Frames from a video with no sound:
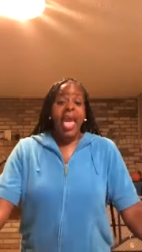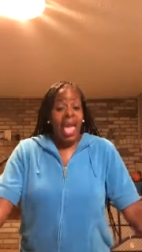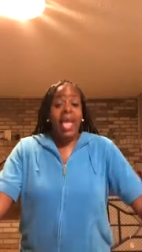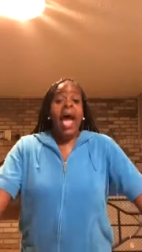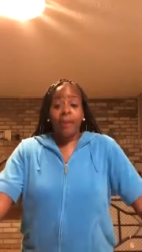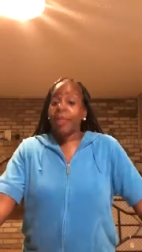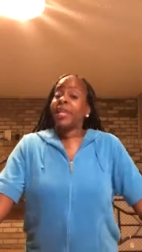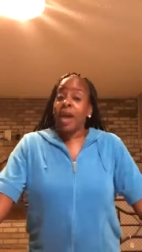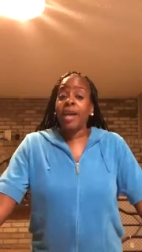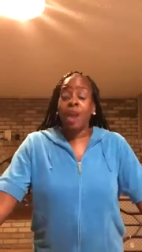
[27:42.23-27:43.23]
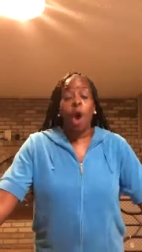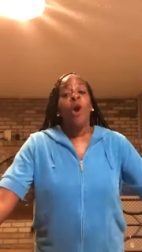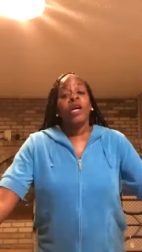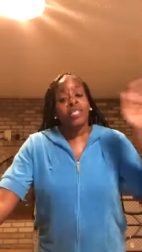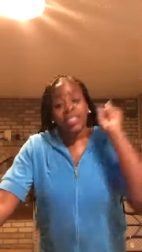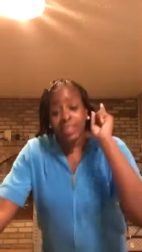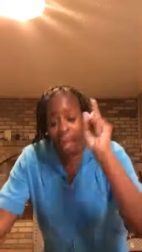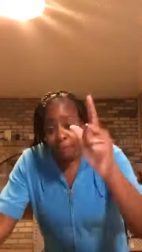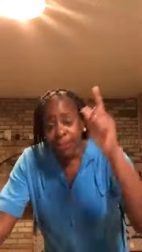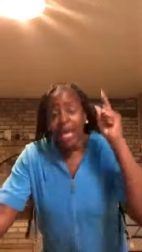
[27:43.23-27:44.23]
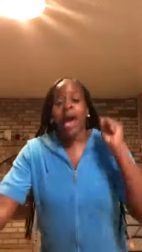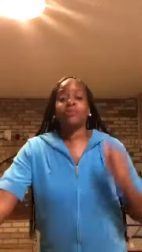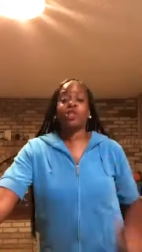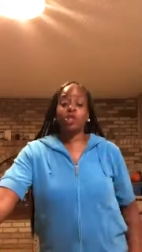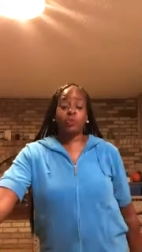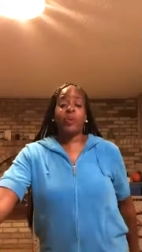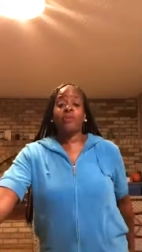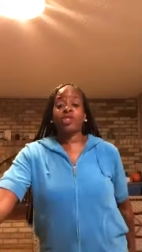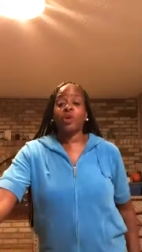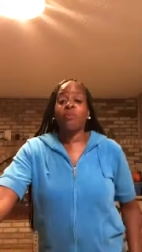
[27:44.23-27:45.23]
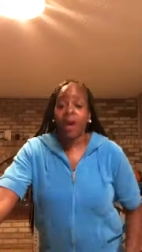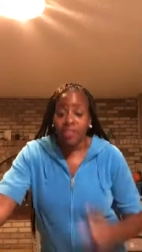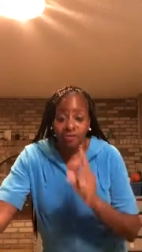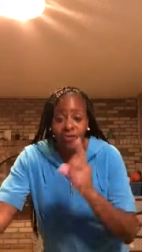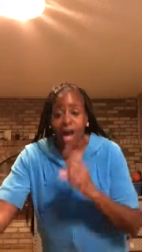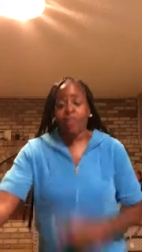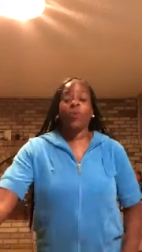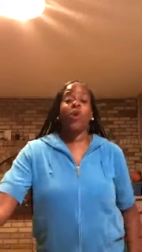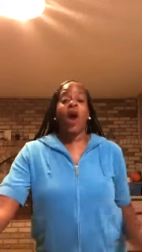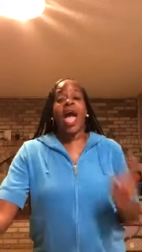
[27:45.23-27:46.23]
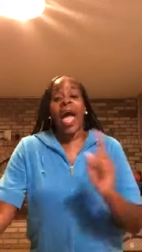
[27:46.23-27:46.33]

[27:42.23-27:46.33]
And how many y'all know sometimes your spiritual mother and father will